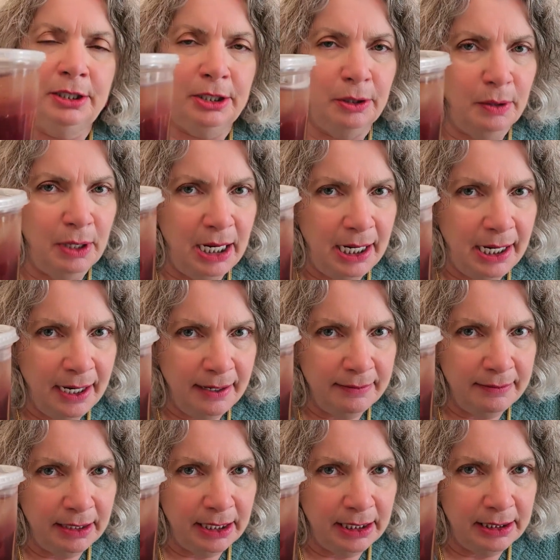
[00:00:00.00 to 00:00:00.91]
So I
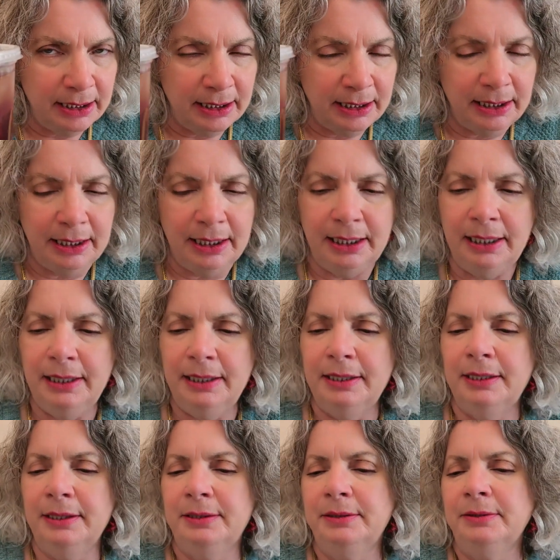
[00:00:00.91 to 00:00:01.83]
have iced
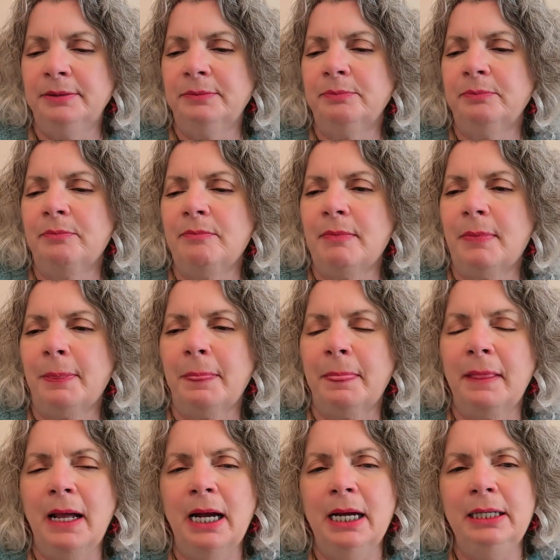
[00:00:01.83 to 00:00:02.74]
tea.
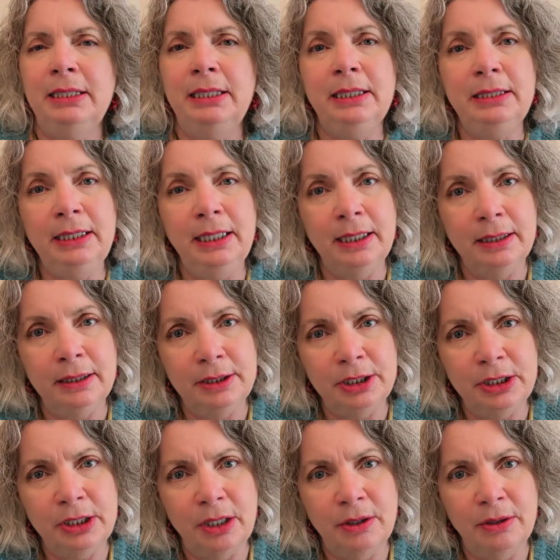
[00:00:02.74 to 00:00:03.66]
I didn't get
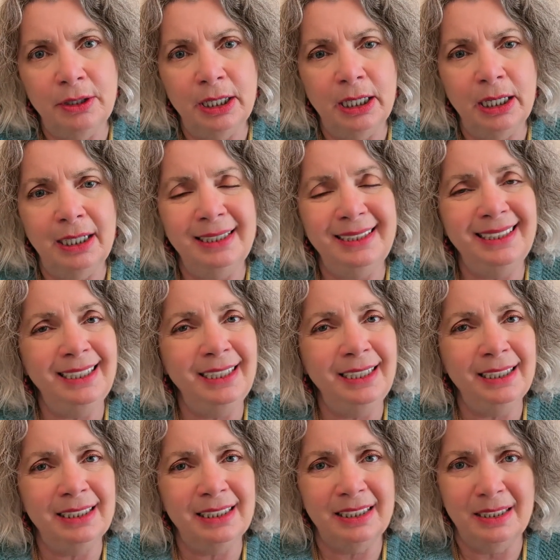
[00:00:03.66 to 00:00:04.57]
a soda. I
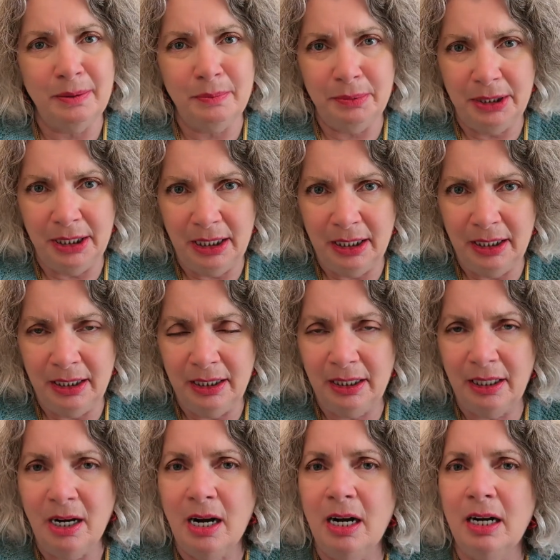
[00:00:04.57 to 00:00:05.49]
didn't get
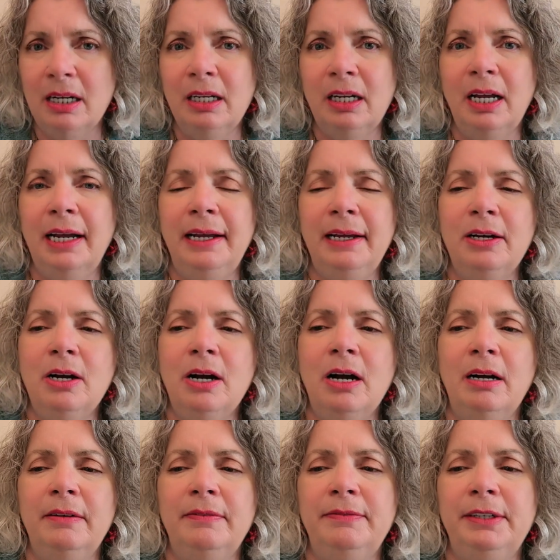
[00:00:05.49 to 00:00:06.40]
something hot like
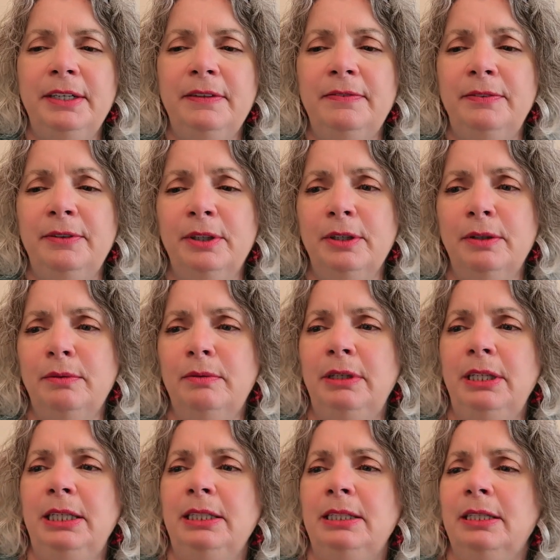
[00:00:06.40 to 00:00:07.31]
coffee for a
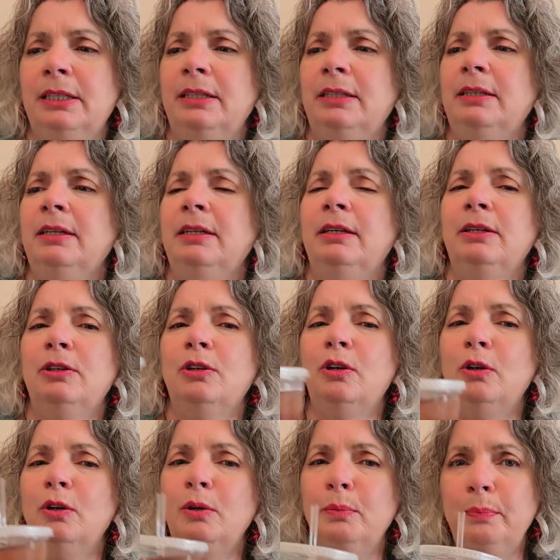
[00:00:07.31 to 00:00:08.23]
reason.
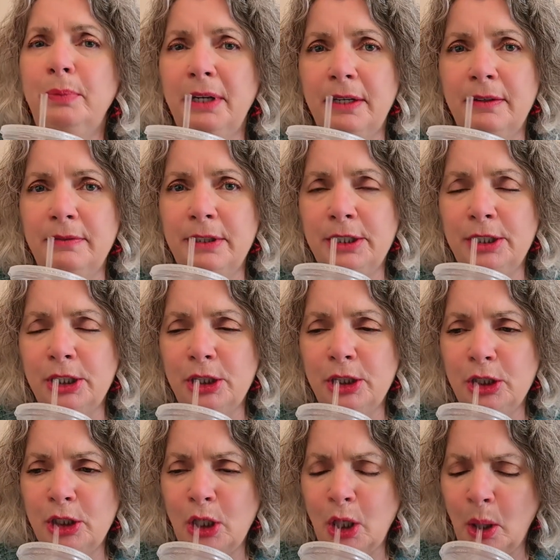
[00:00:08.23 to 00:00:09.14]
Cold
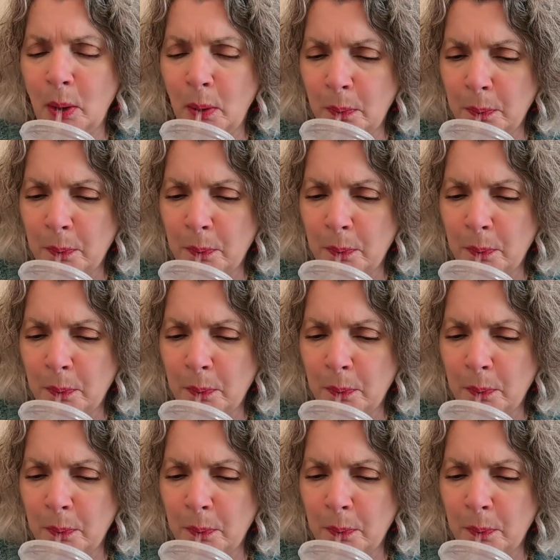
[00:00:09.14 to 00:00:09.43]
beverages